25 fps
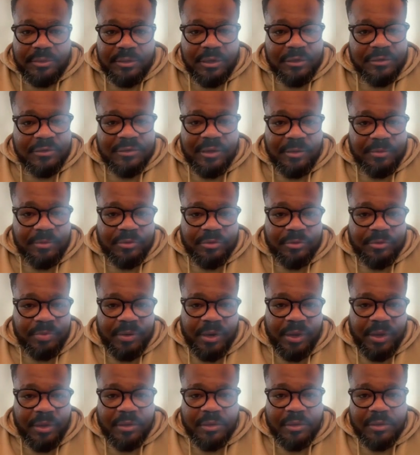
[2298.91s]
Let them to
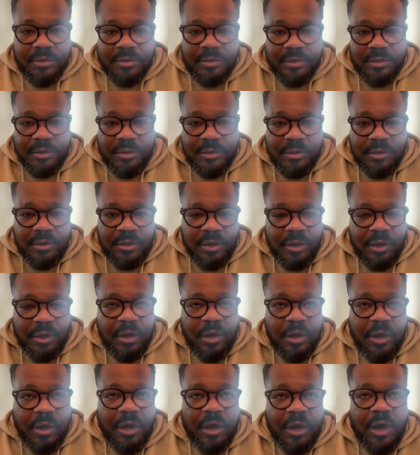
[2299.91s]
play.
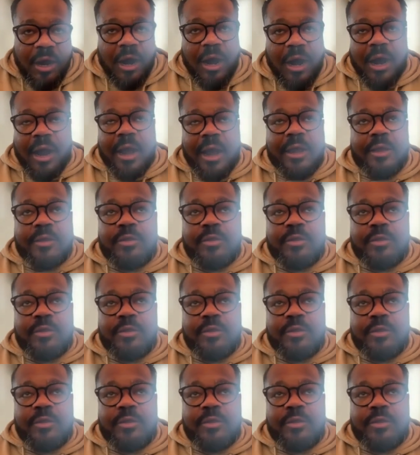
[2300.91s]
Uh, I,